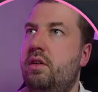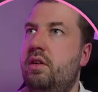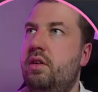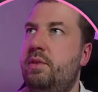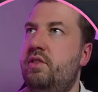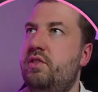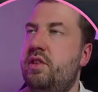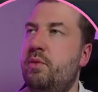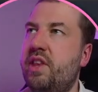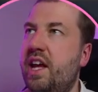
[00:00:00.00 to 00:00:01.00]
be interested to know
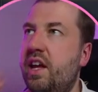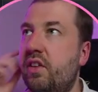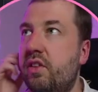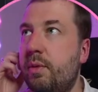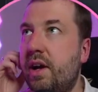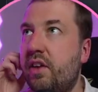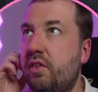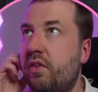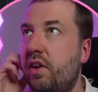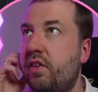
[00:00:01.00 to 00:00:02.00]
what that is, but I guess I'll
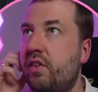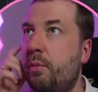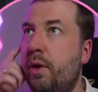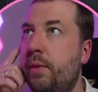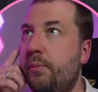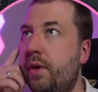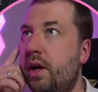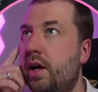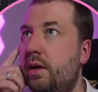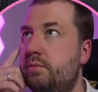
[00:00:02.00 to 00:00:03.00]
find it somewhere. The